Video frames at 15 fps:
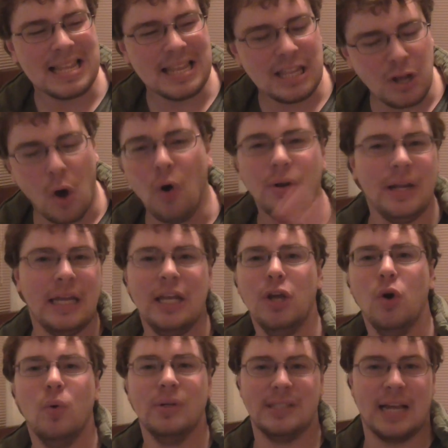the old
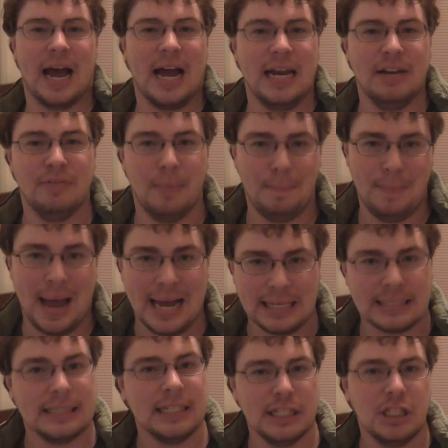EU was kind of a
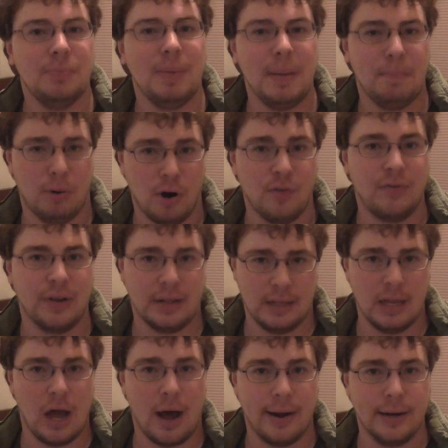mess. Let's be
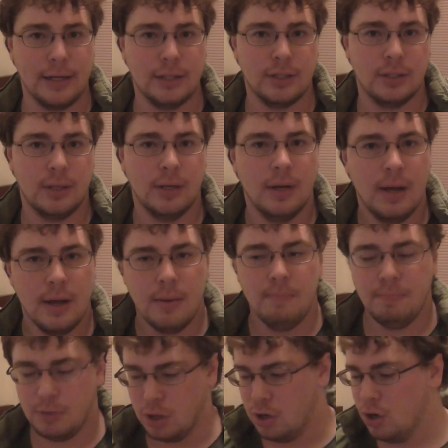perfectly honest.
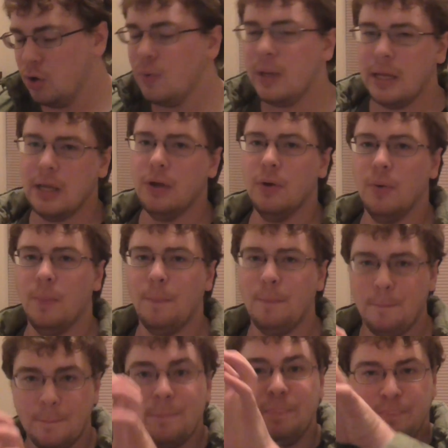The new EU,
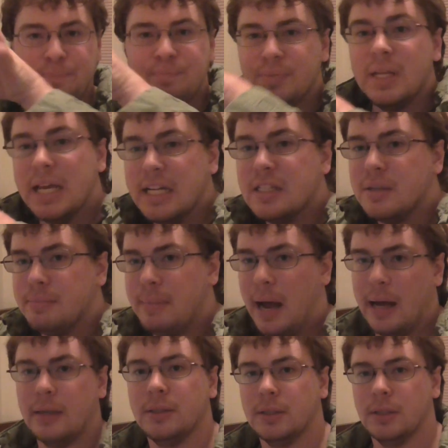it's a
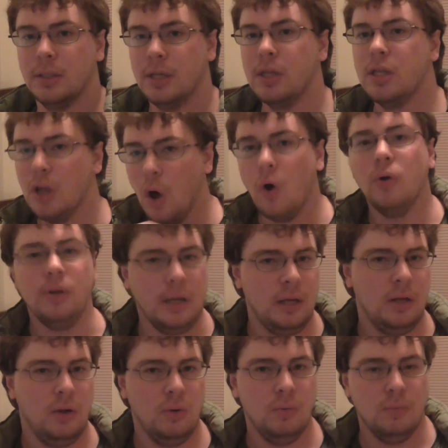mess. The old
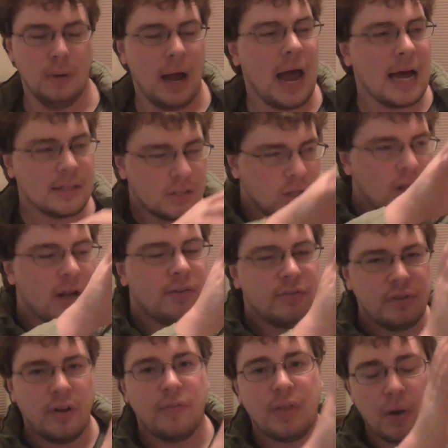EU has a lot of
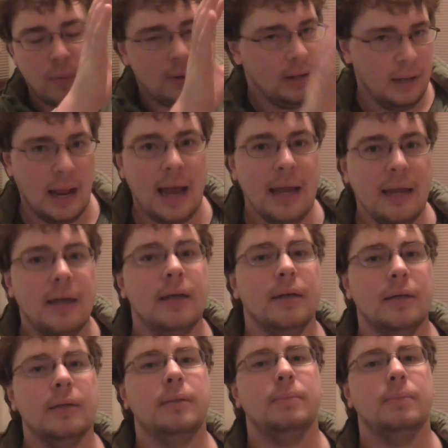stuff that we like,